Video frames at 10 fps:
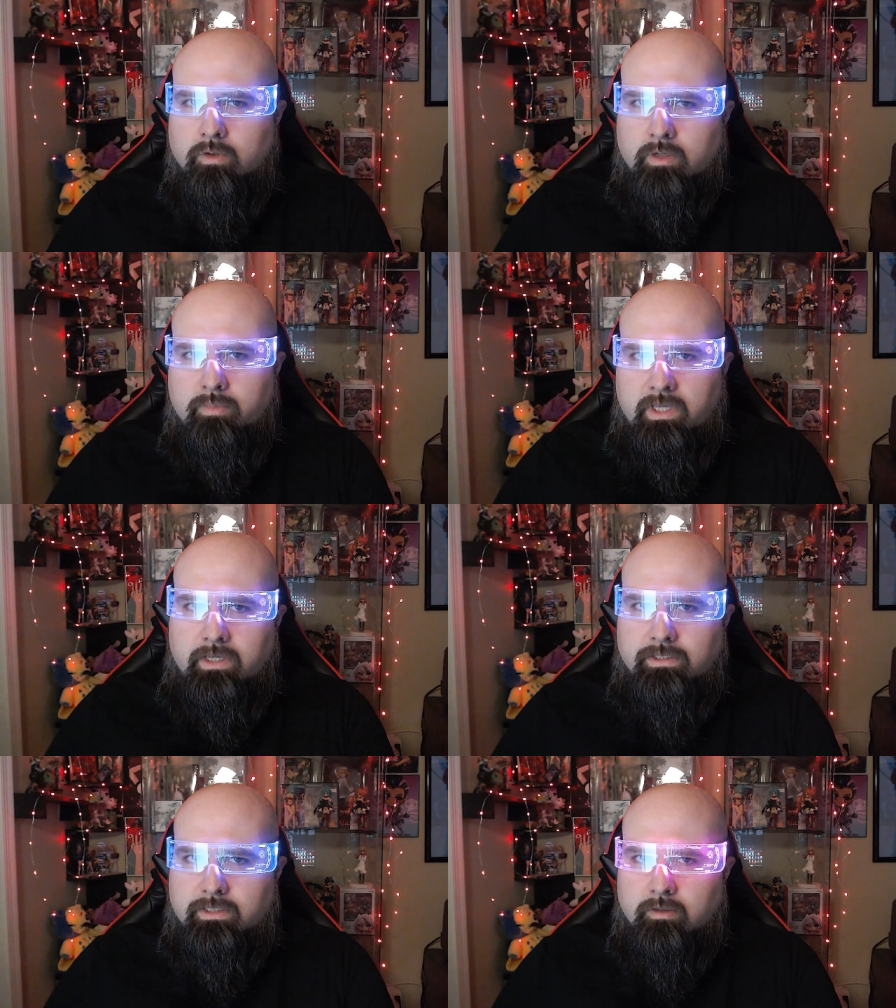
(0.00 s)
Yoshi
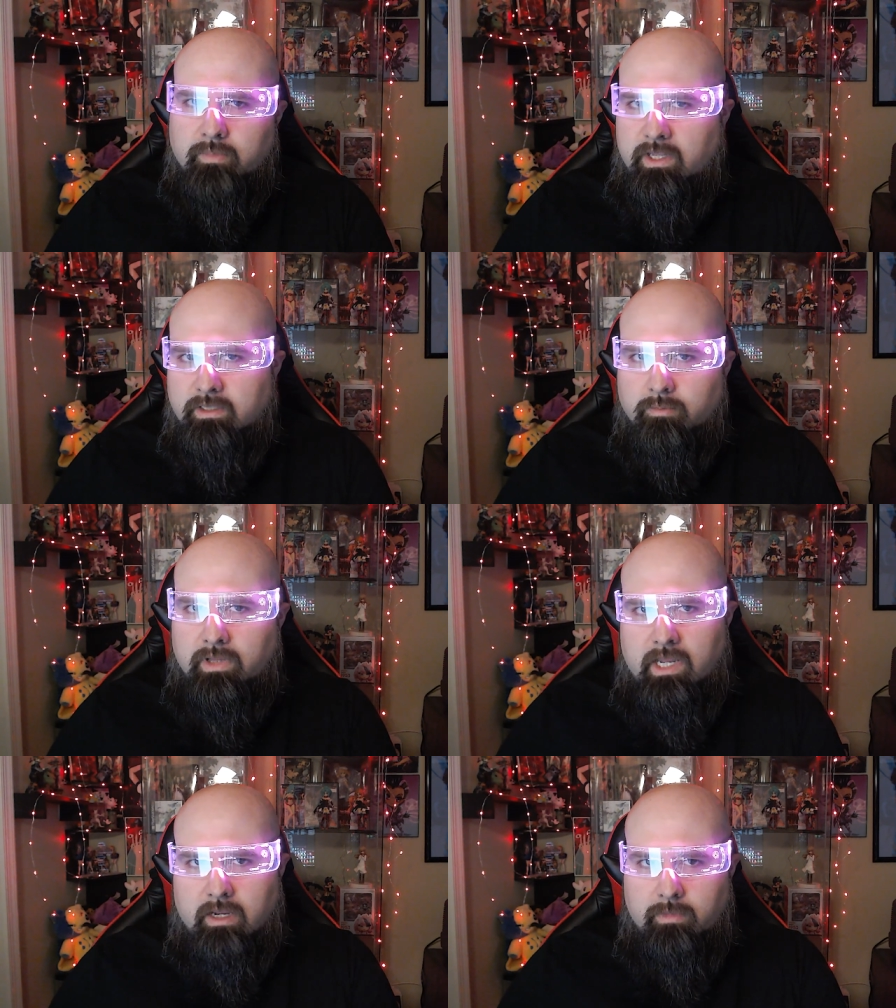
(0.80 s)
P still mains a
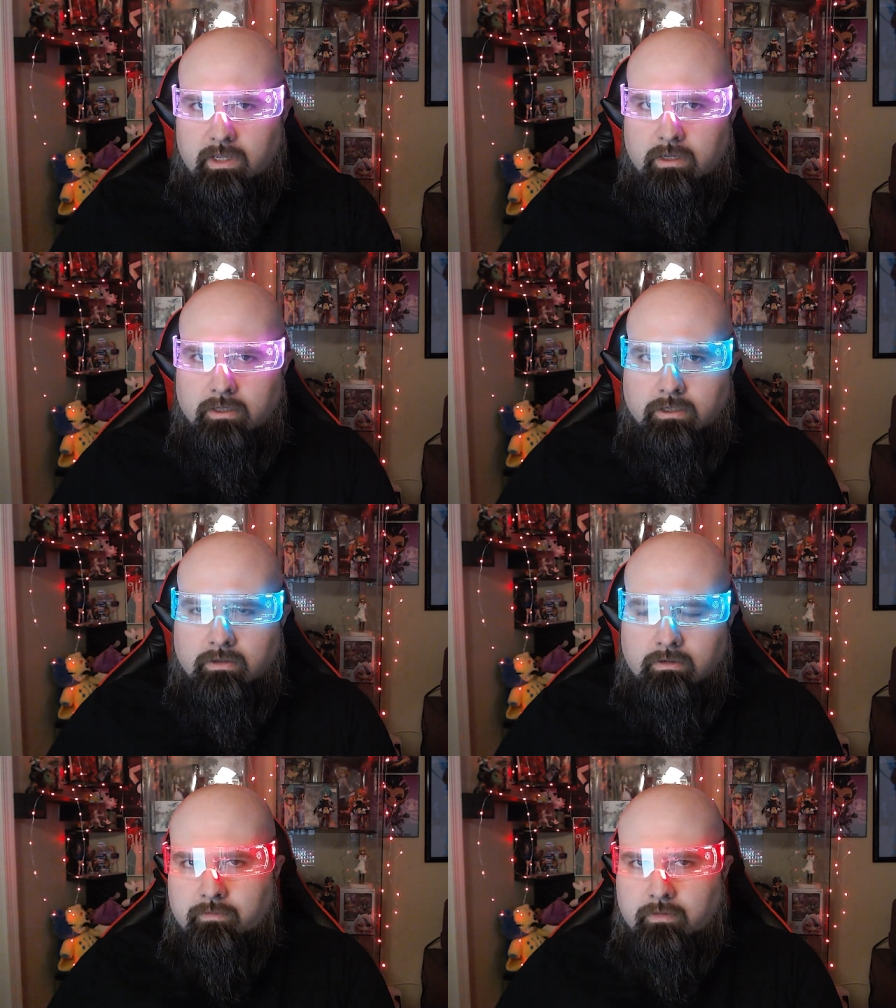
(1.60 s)
Black Mage
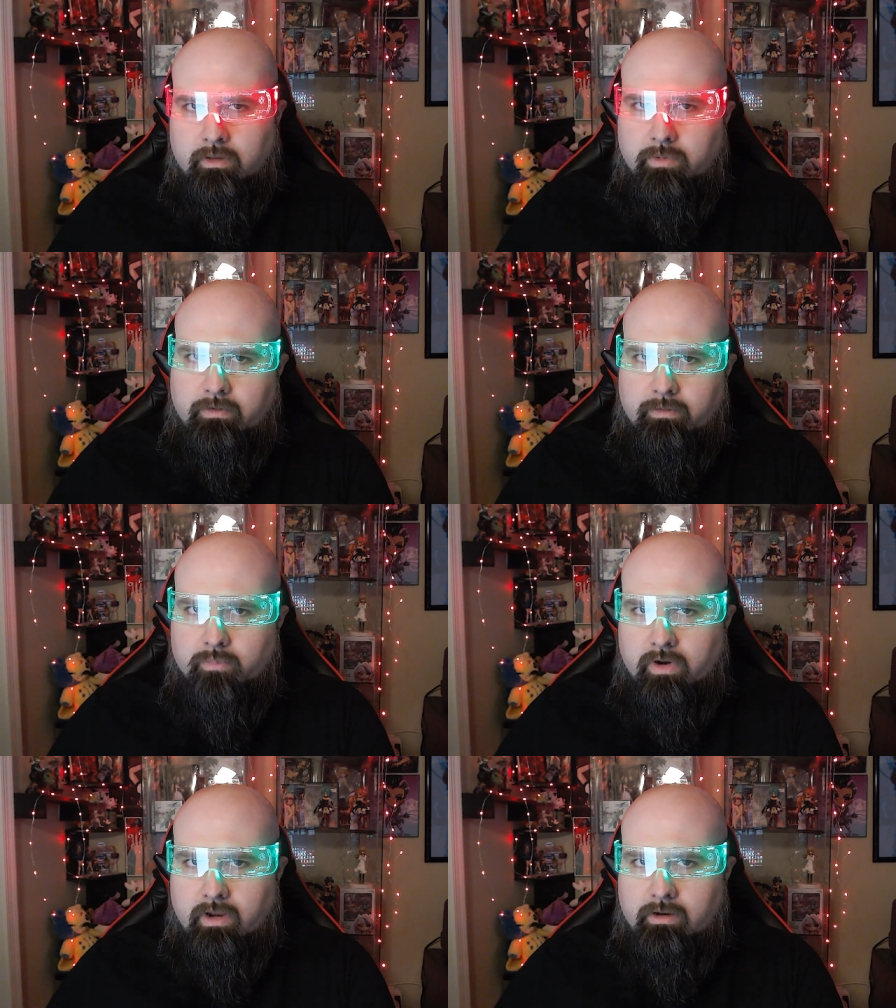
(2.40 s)
after they put his
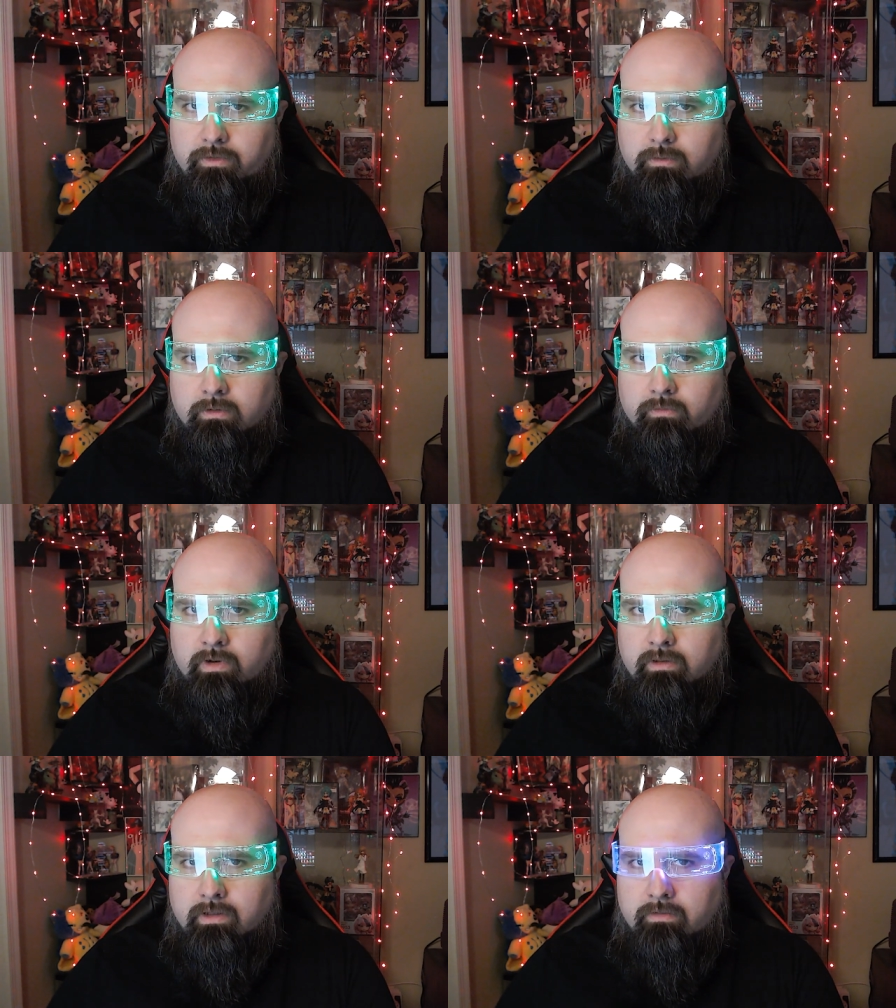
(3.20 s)
brain into a
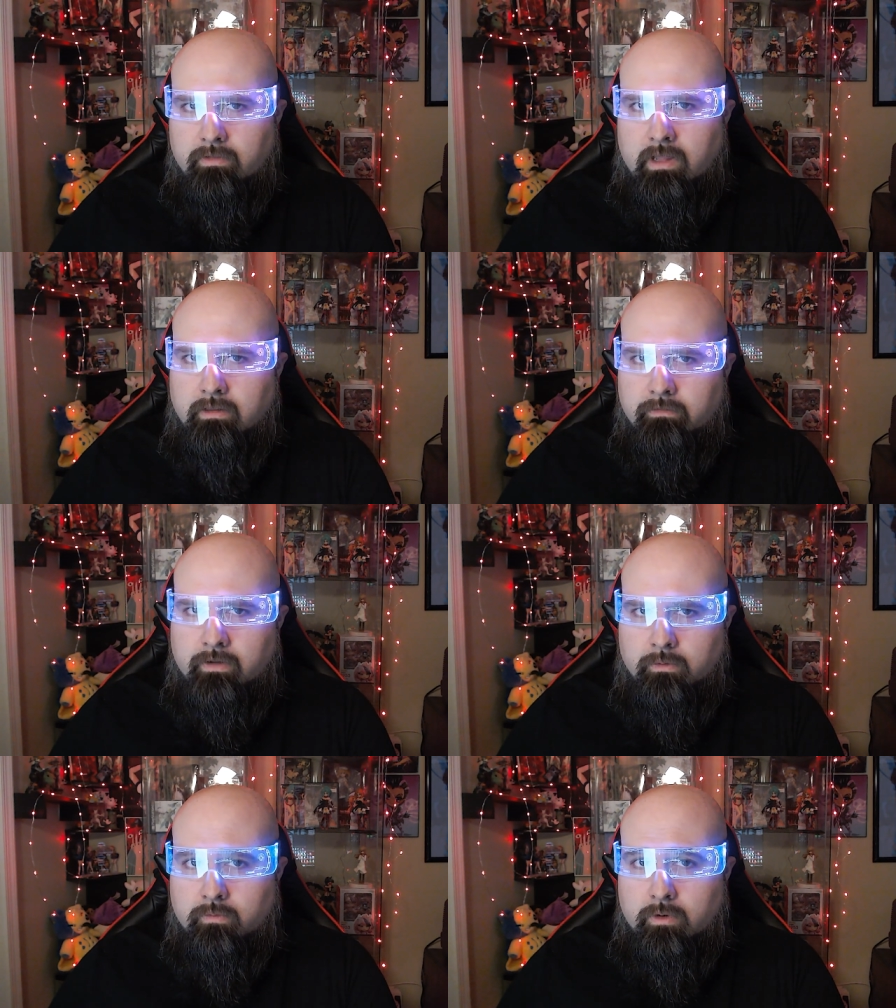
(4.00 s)
real-life
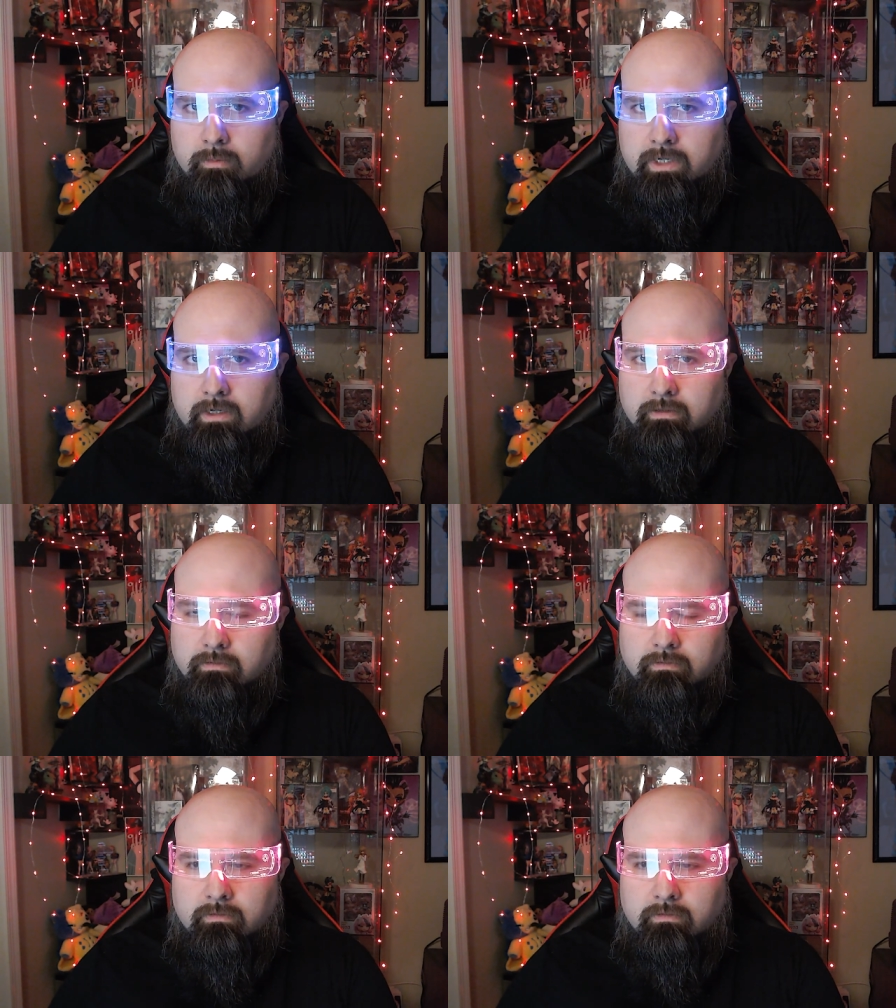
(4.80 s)
Lalafell robot.